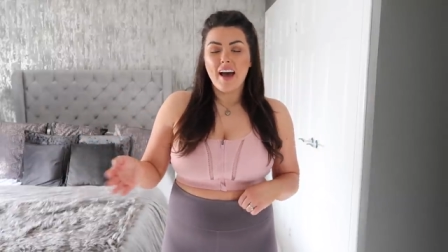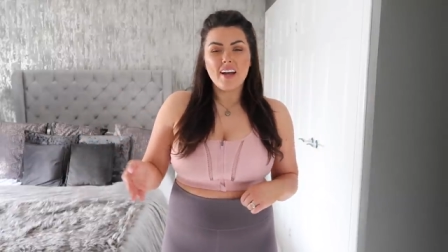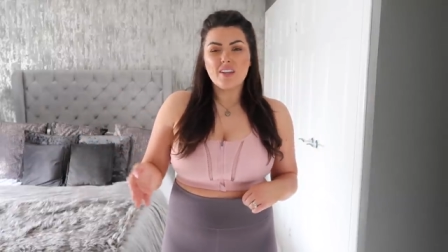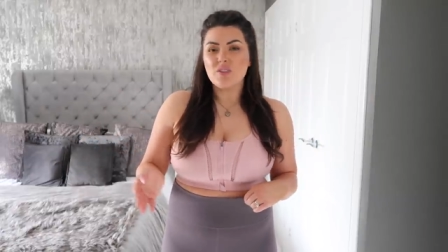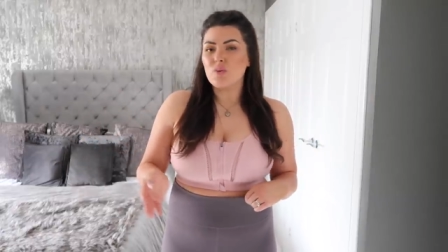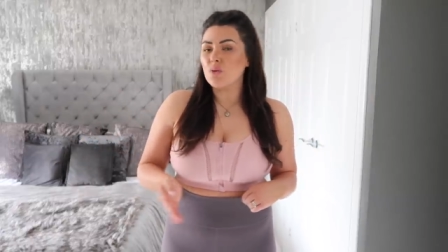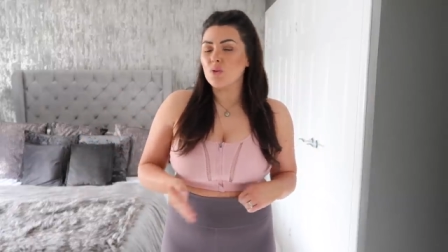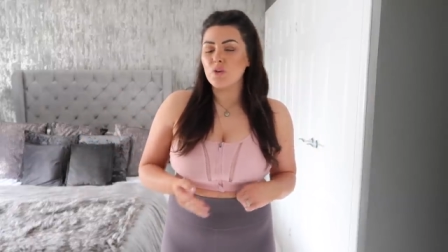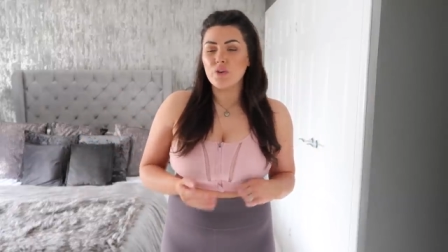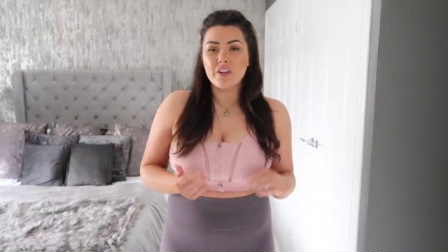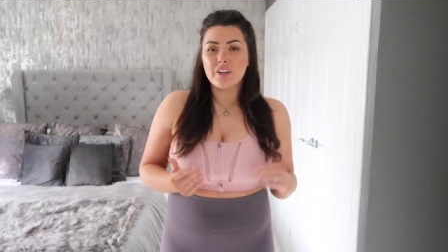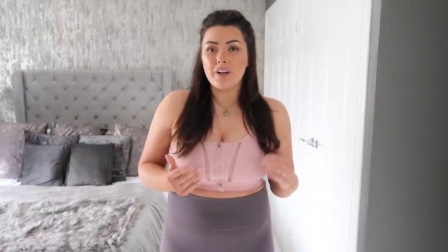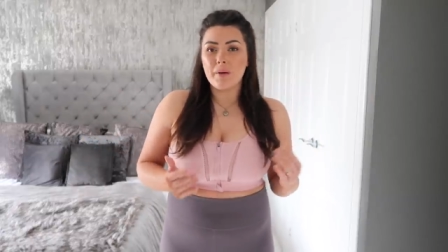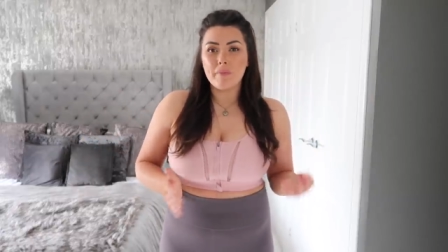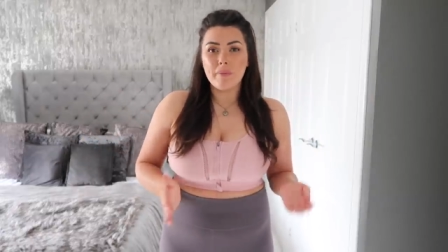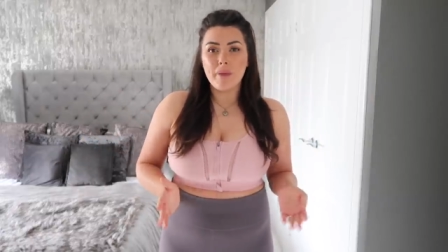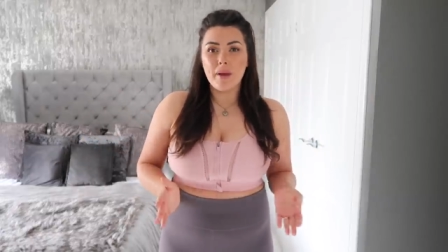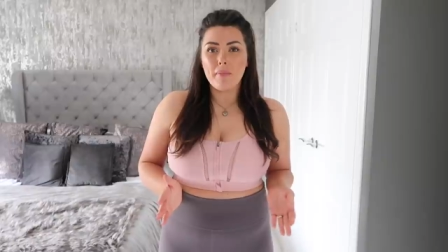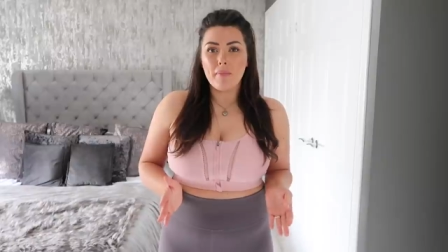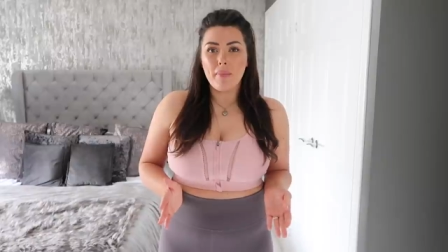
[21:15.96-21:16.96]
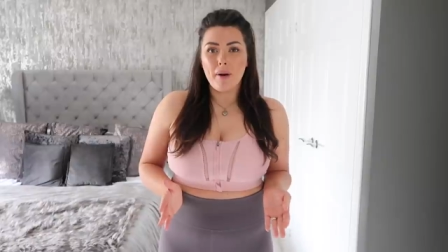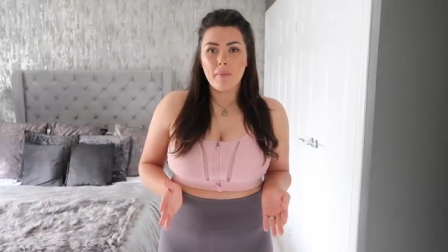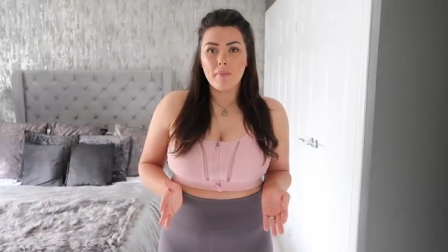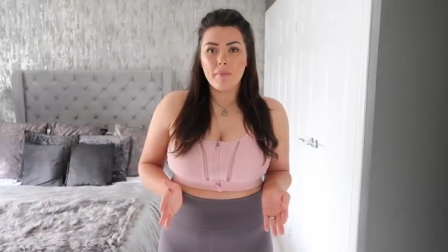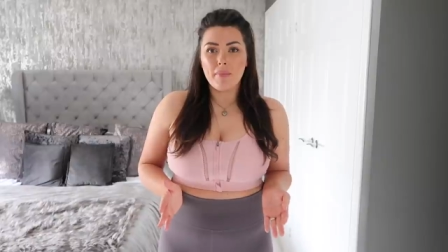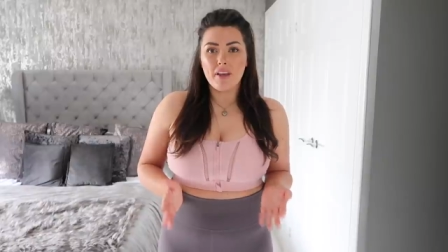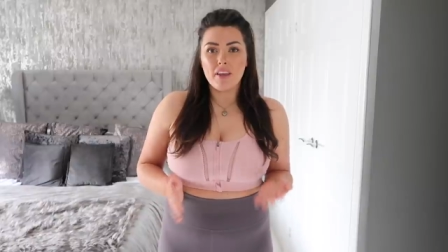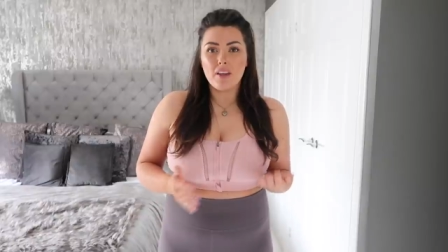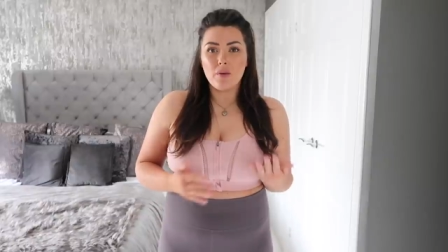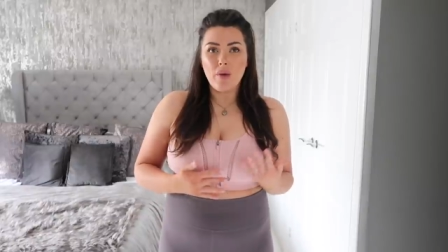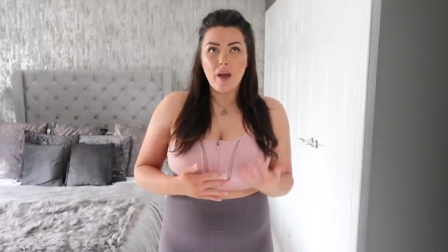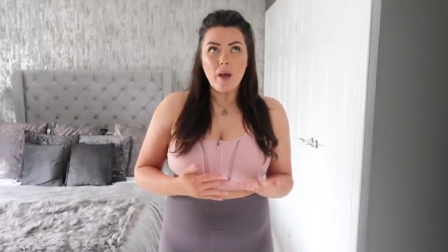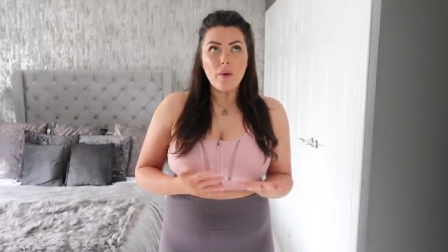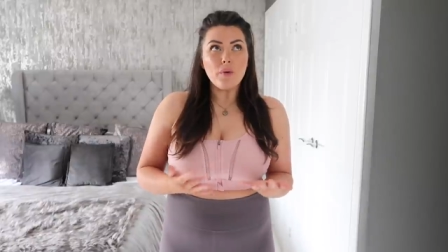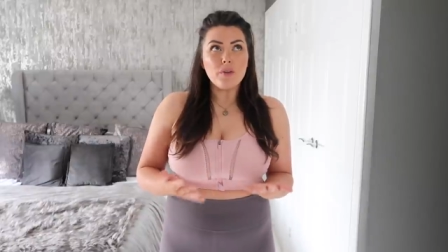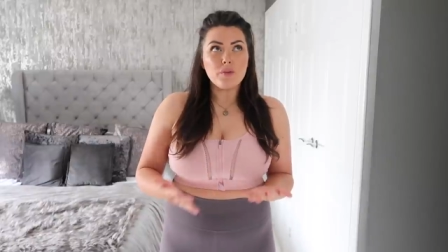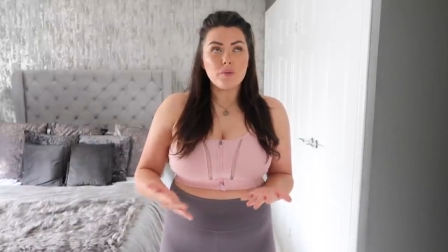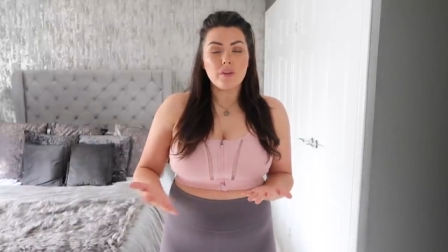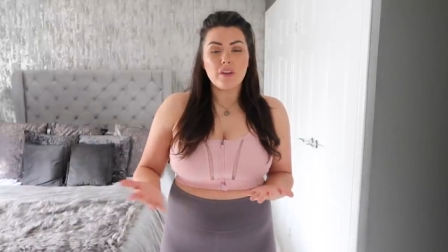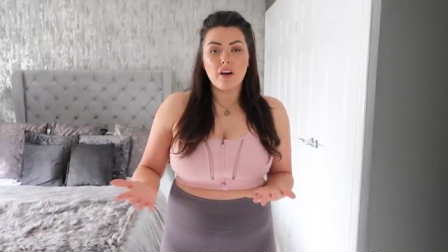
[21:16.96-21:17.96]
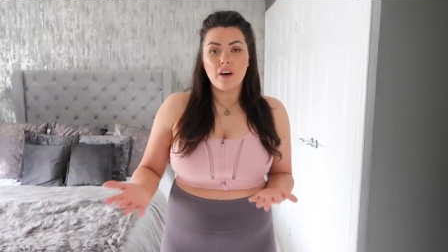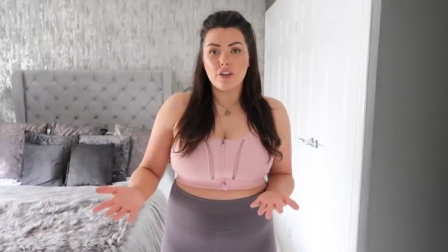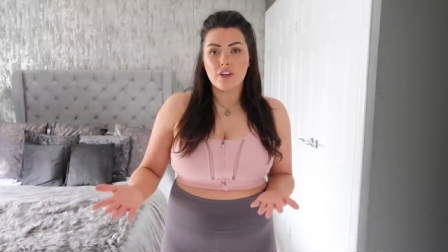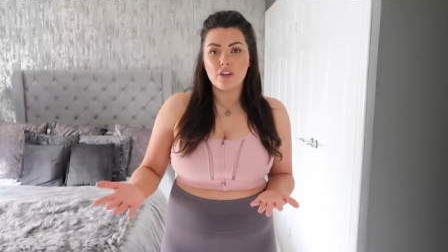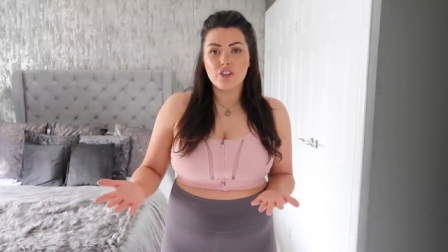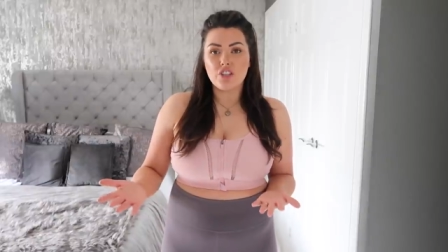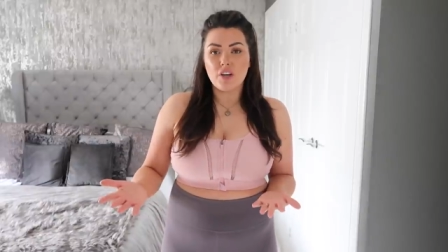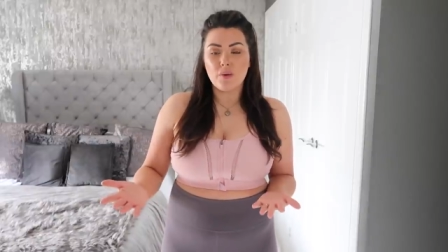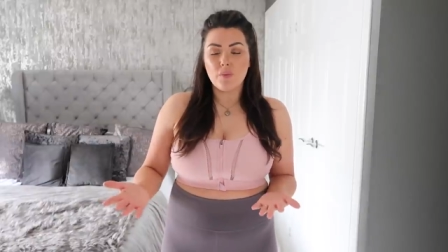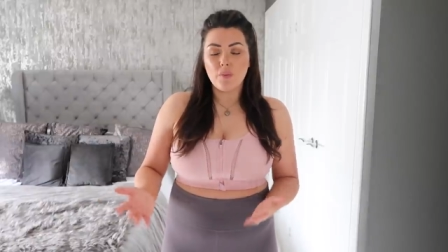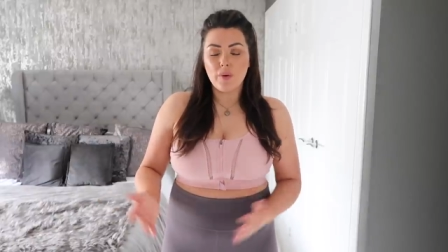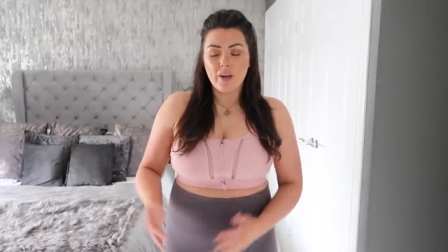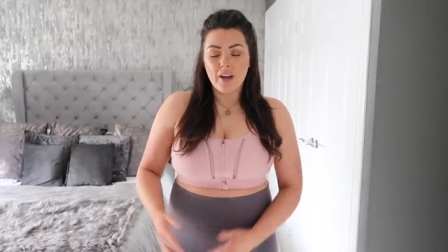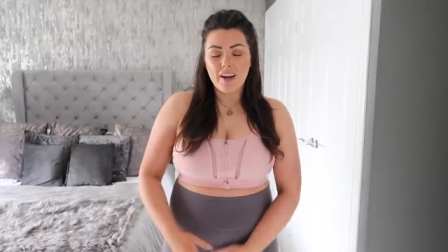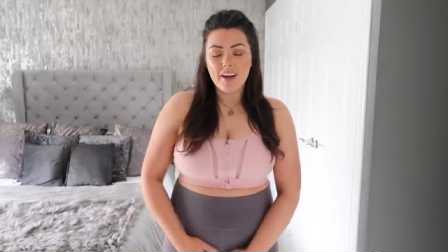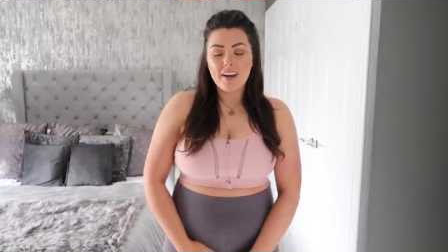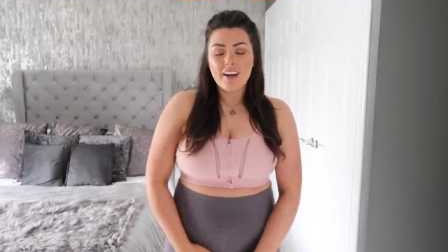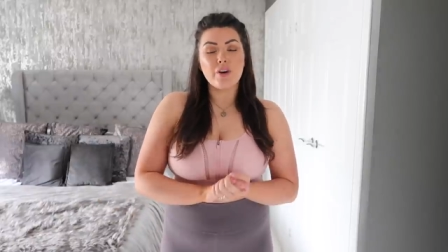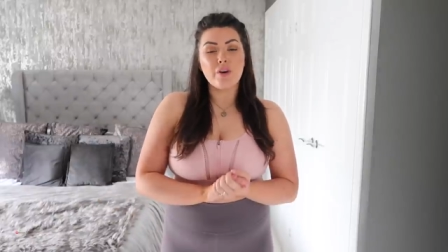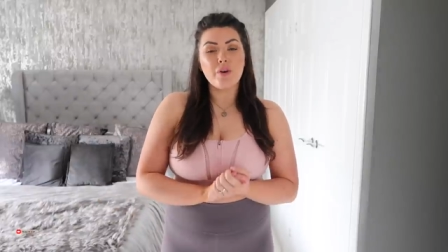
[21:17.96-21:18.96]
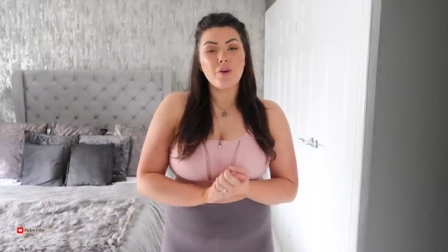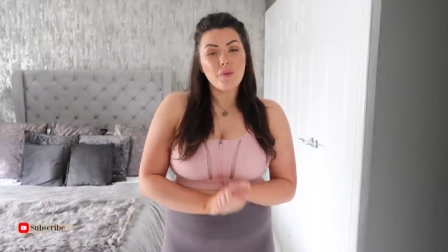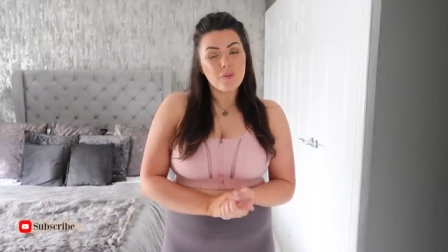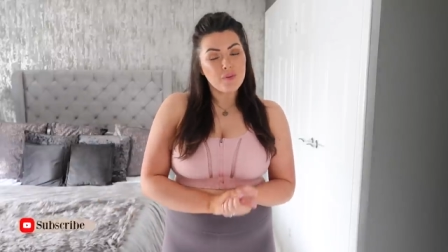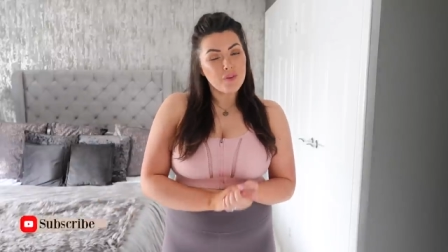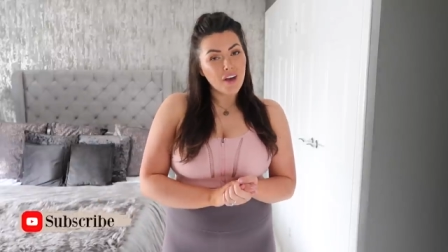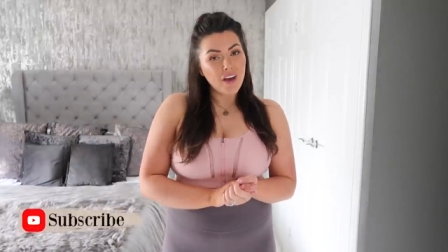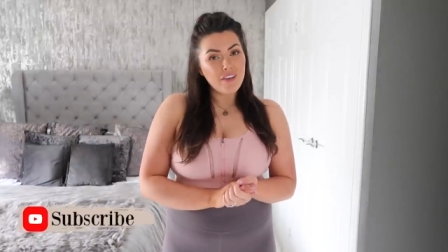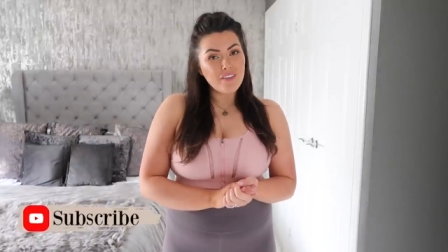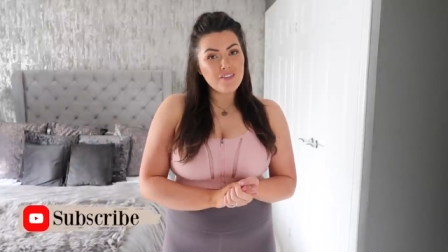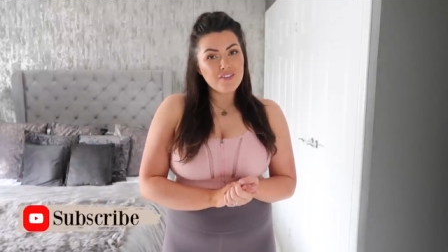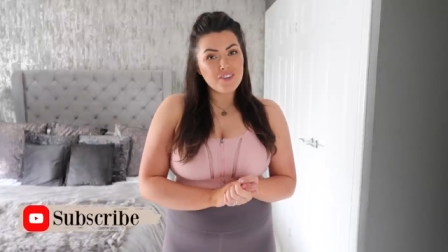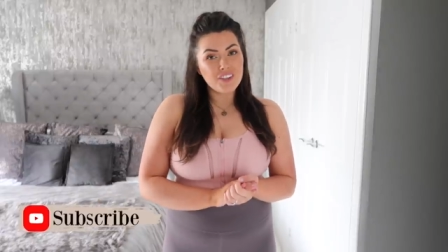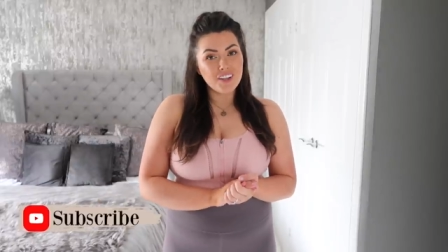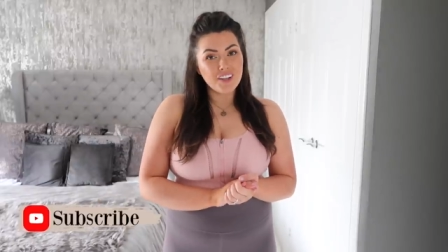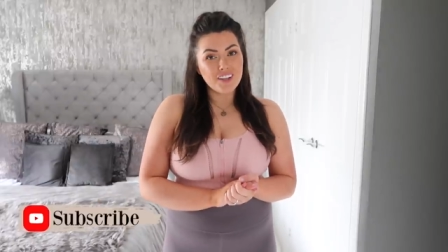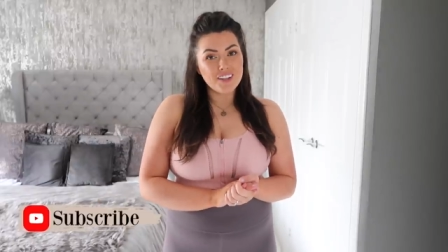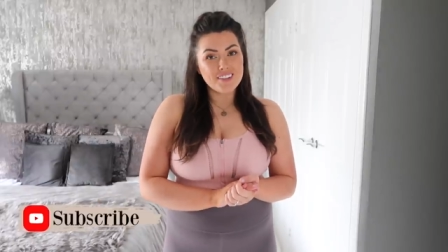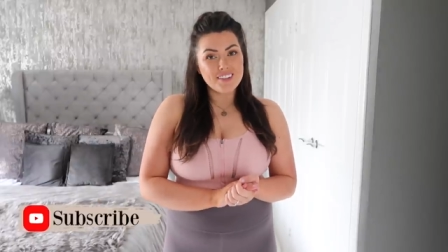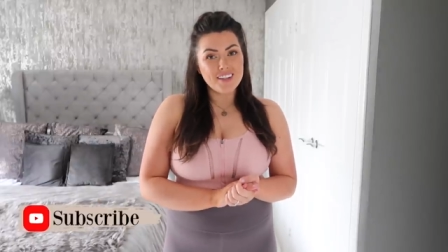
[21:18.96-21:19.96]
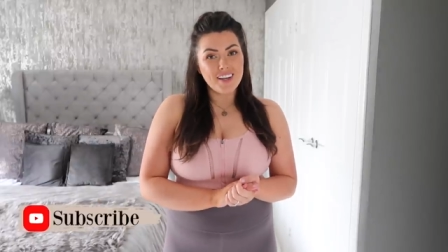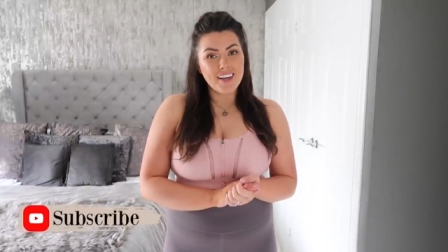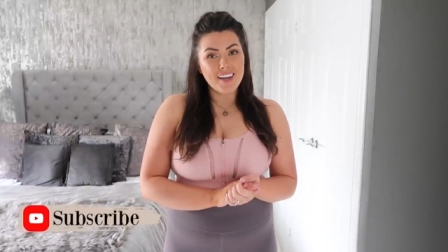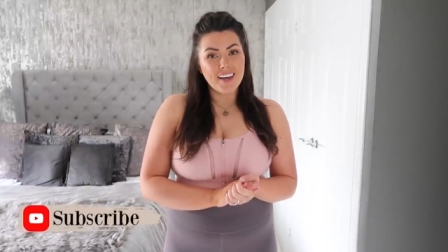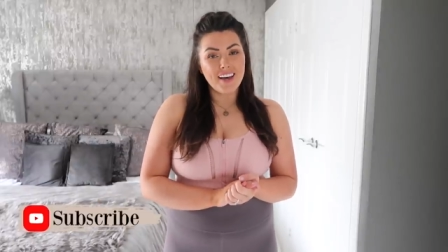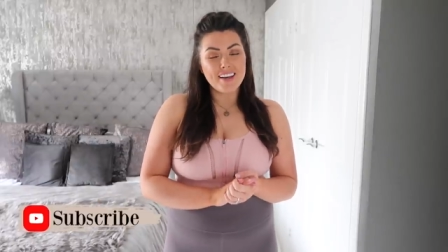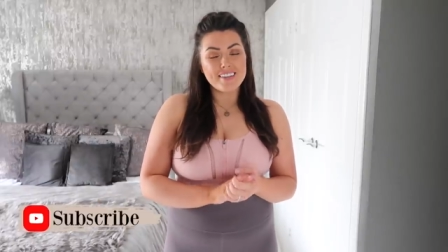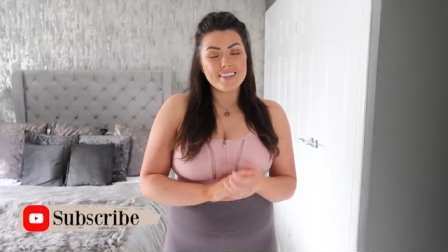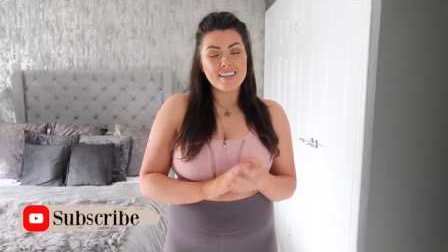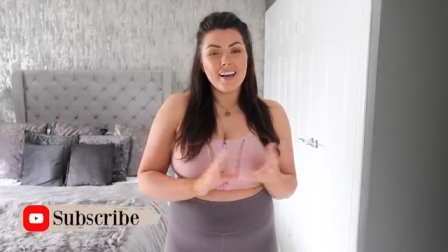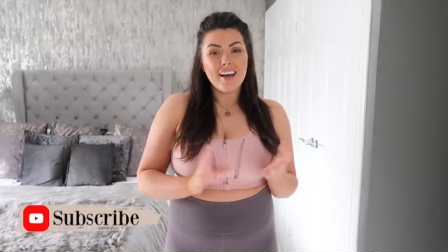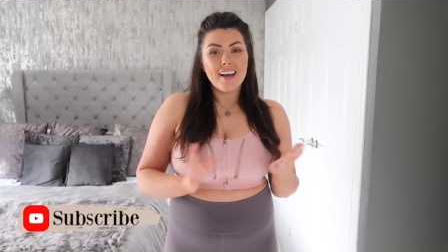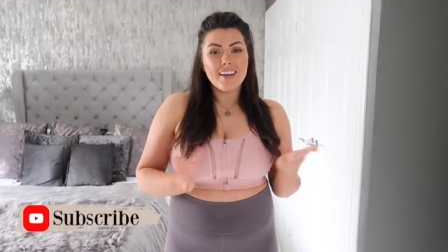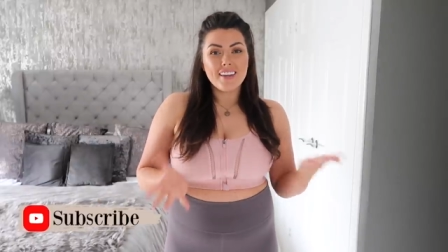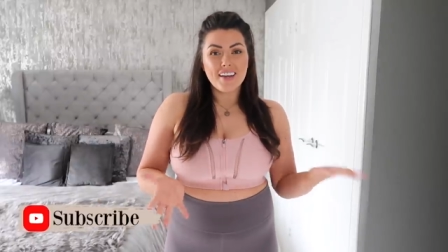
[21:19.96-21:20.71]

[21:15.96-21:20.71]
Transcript: I don't look lumpy and bumpy the way I would with other gym wear. So I hope you have a really good day guys.